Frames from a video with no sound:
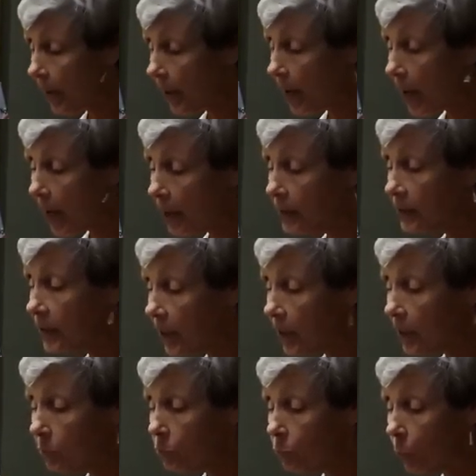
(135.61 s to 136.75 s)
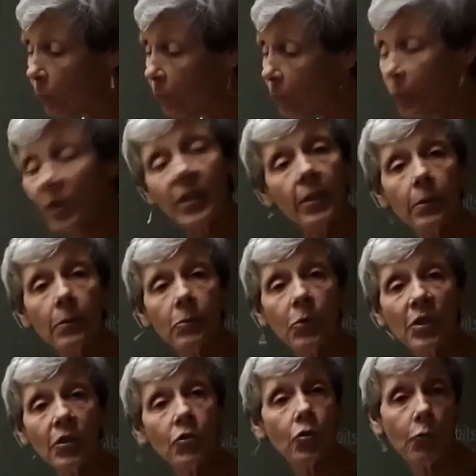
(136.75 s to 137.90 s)
and uh, what the,
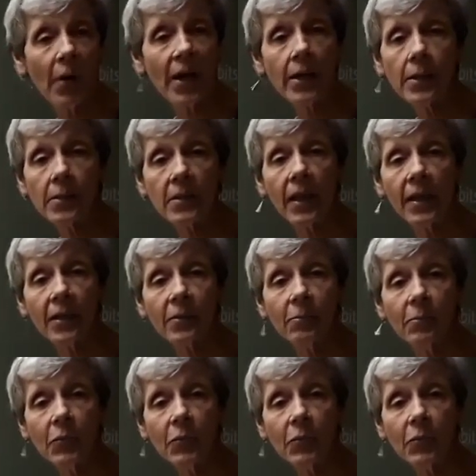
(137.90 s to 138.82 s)
what the terrain is like.